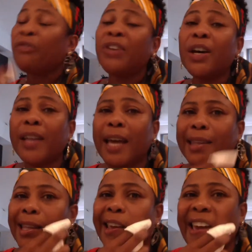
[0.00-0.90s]
Feel
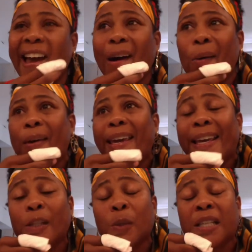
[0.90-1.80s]
that thing out.
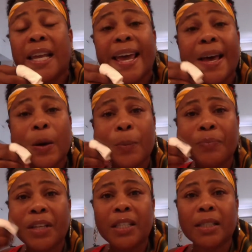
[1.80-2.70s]
Here's what's going to help.
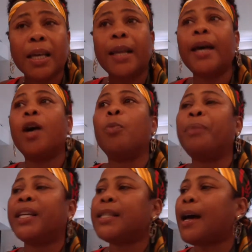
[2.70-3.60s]
This is going to help
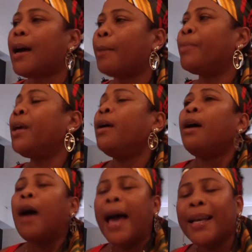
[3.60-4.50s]
big time.
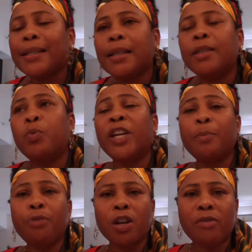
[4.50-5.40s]
As the
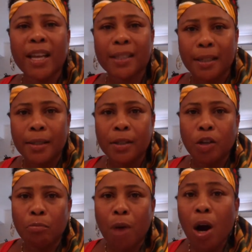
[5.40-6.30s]
week progresses,
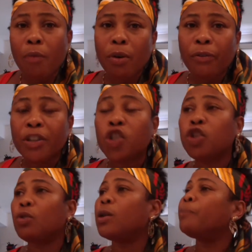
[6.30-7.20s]
tomorrow for
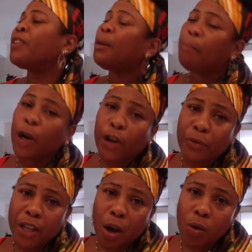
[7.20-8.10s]
sure,
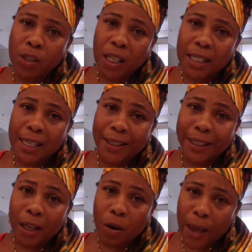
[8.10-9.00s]
Mercury goes into
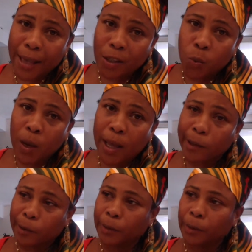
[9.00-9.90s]
Leo as well.